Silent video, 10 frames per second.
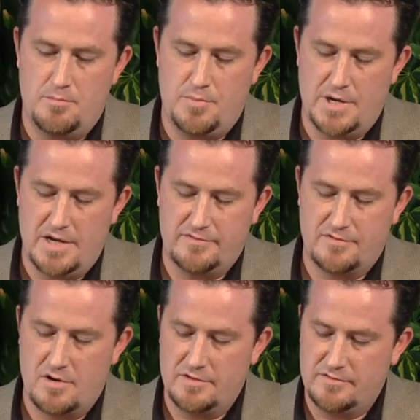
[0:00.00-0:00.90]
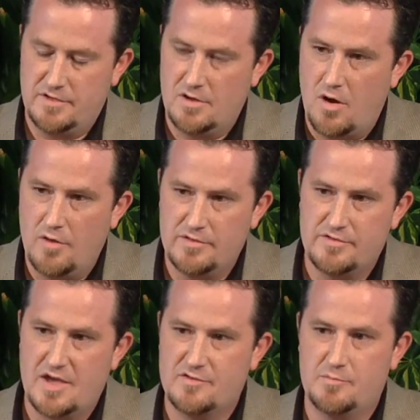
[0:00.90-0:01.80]
but I started seeing all these
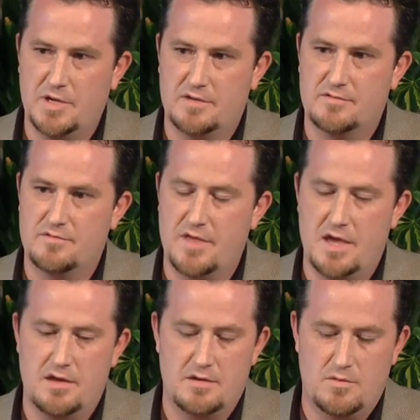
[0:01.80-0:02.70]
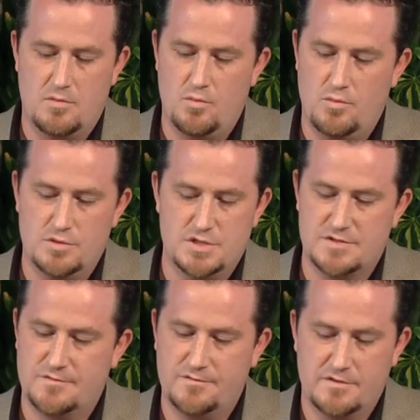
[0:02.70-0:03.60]
aspects that
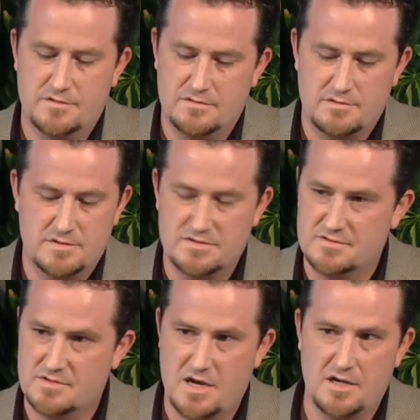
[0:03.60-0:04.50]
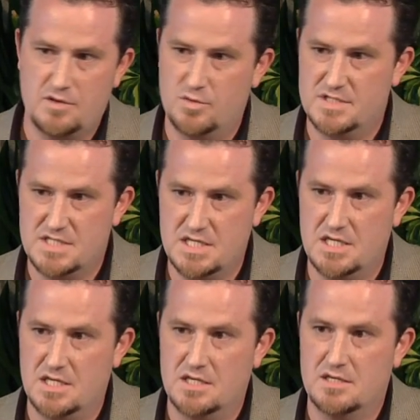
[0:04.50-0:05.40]
just fit the society to a
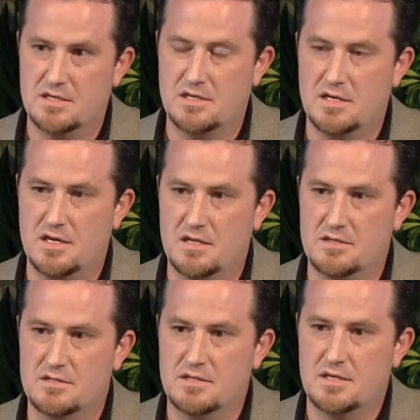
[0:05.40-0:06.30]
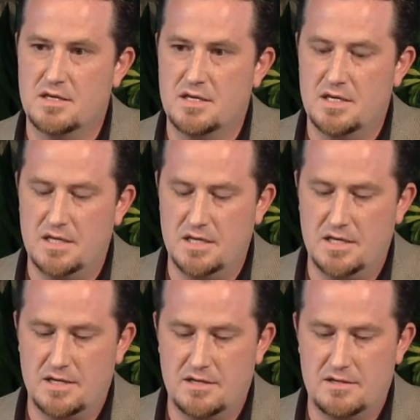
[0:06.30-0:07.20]
T, and
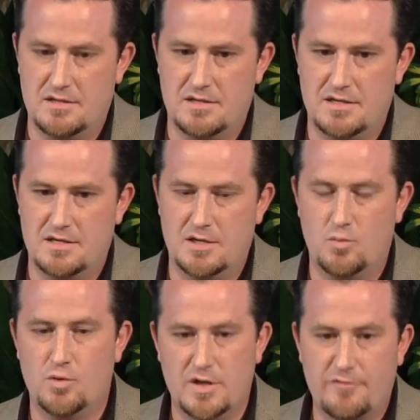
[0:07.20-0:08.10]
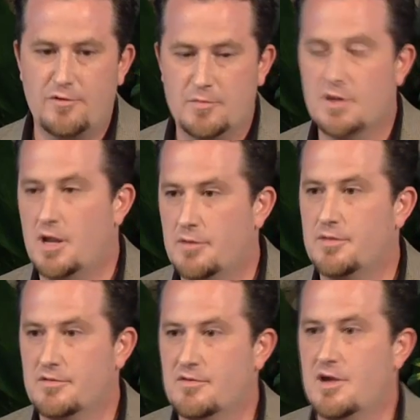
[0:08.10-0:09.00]
it reaffirmed a lot of
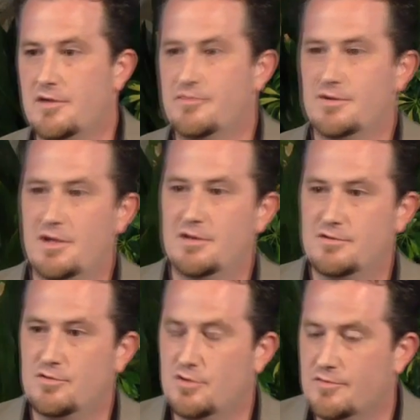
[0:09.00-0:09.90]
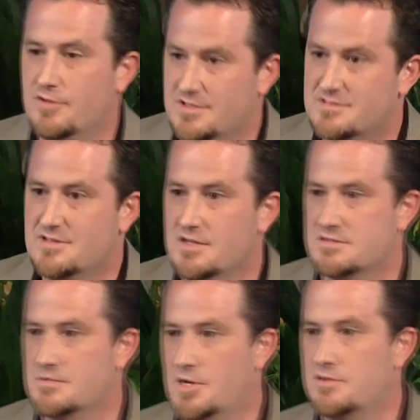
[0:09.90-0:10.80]
things I had intuitively
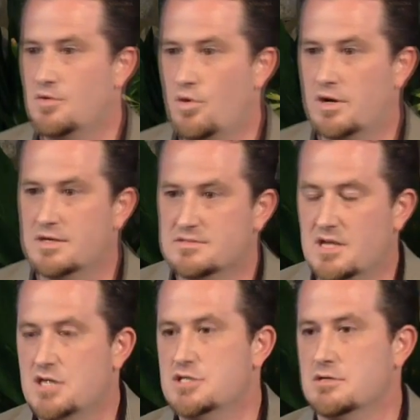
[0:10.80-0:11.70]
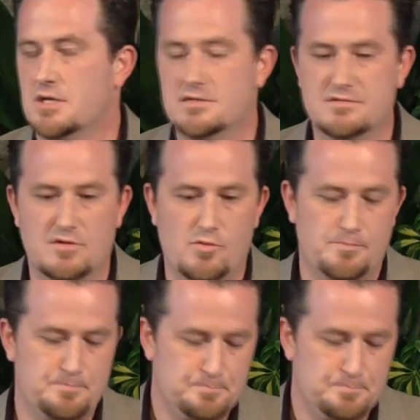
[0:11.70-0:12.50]
sensed about the organization. And so